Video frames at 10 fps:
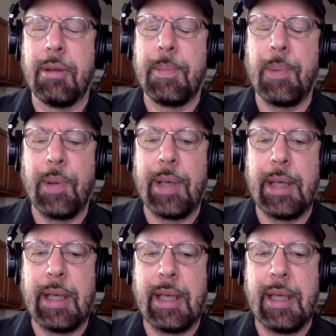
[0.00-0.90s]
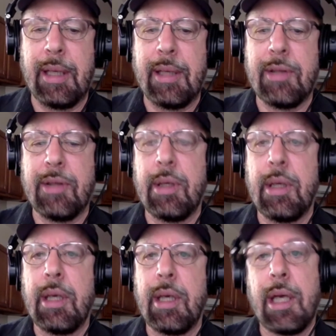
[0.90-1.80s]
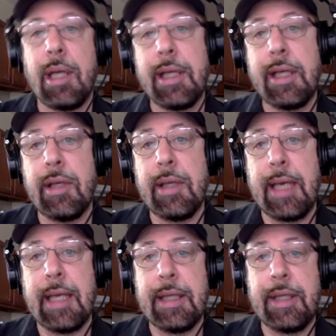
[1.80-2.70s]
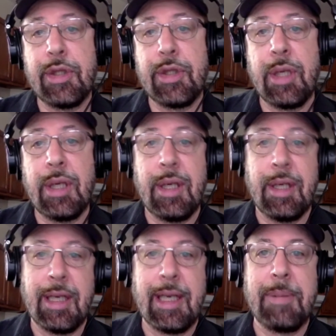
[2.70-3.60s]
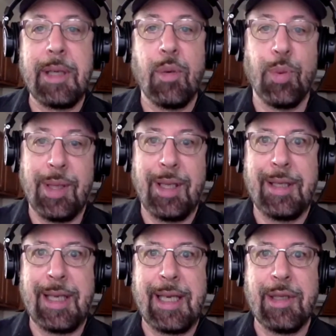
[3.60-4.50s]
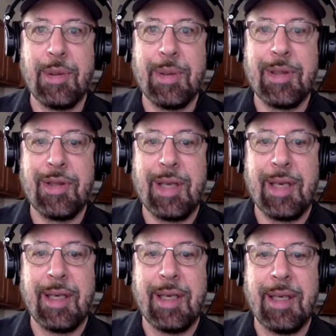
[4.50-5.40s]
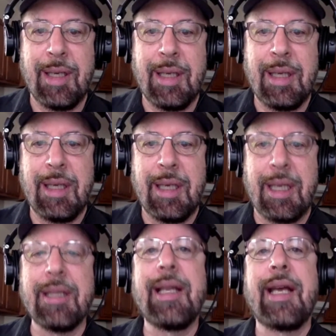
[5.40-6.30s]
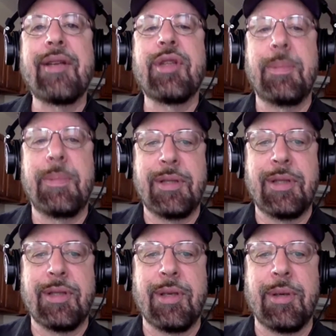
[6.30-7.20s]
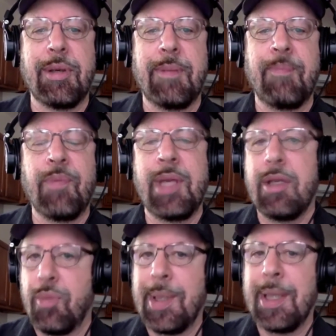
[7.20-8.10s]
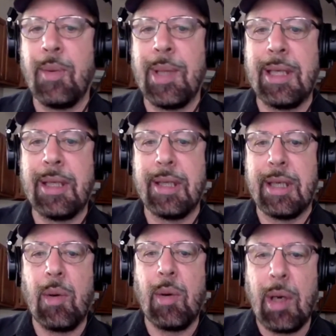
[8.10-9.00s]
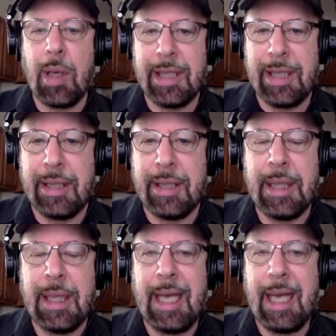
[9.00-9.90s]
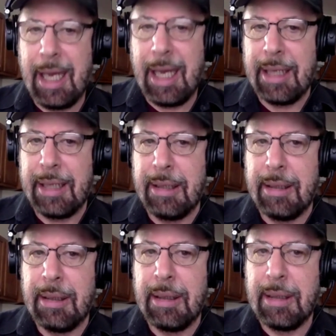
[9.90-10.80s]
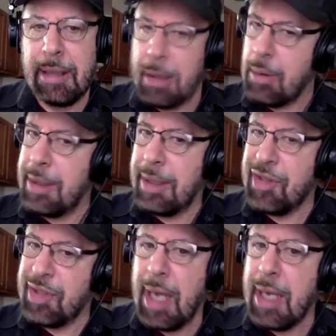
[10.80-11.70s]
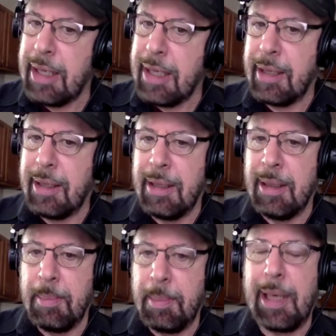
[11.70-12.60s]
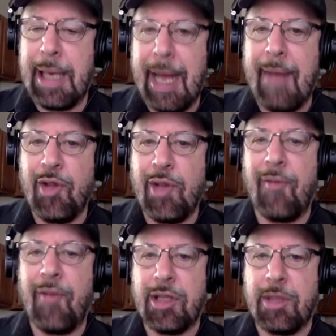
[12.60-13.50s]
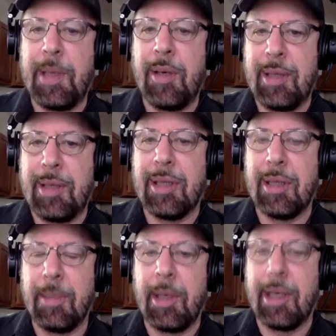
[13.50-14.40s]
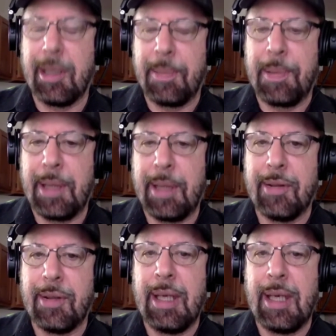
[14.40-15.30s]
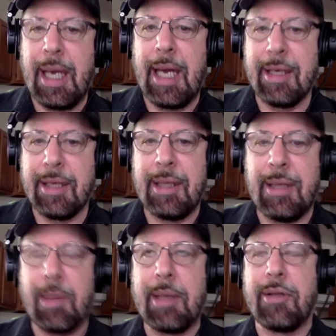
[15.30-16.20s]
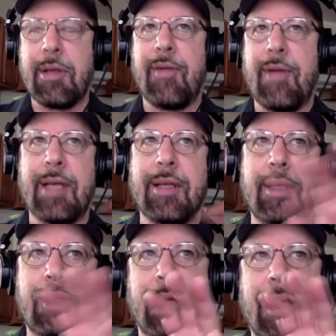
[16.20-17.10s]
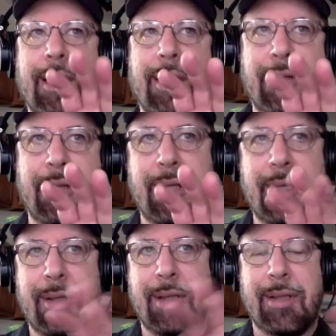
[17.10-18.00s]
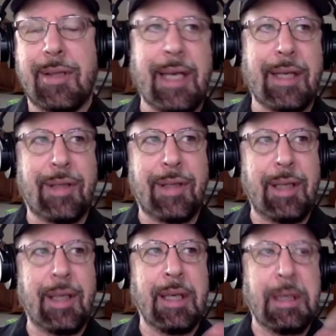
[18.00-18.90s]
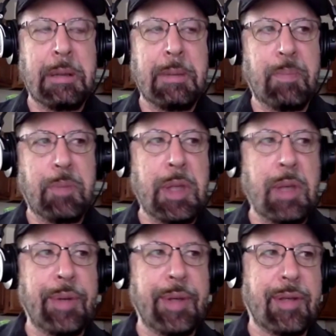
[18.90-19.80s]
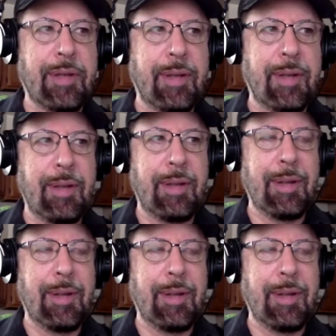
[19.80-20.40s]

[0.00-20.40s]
third point is a little knowledge can be a really dangerous thing unless the business owner is really willing to go all in and not only study it, but have enough experience in the marketplace, actually write stuff, actually track the statistics, actually notice